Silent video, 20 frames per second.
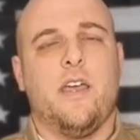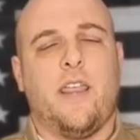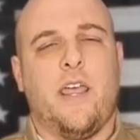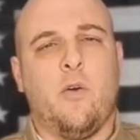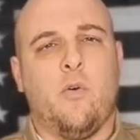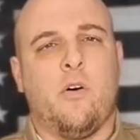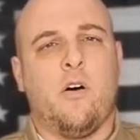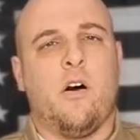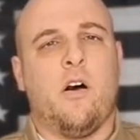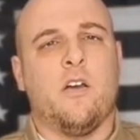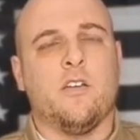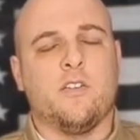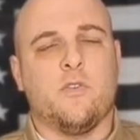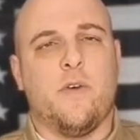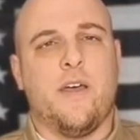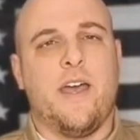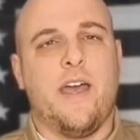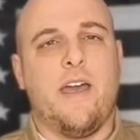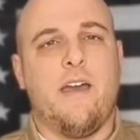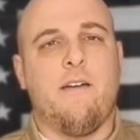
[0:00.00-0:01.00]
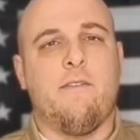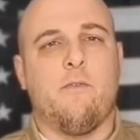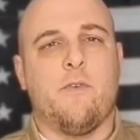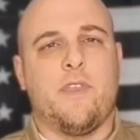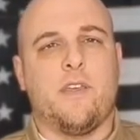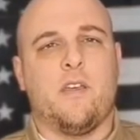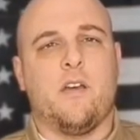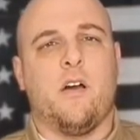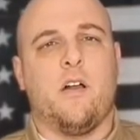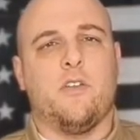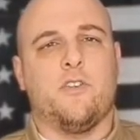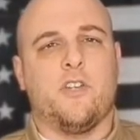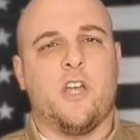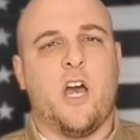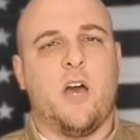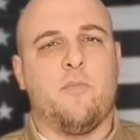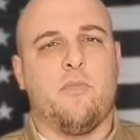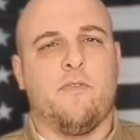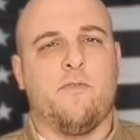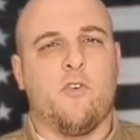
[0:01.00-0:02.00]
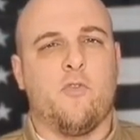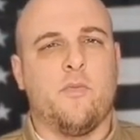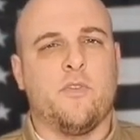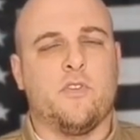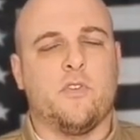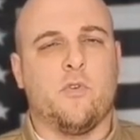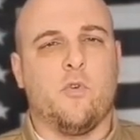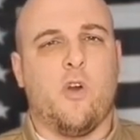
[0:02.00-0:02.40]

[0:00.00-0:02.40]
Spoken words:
They will also have what they call job performance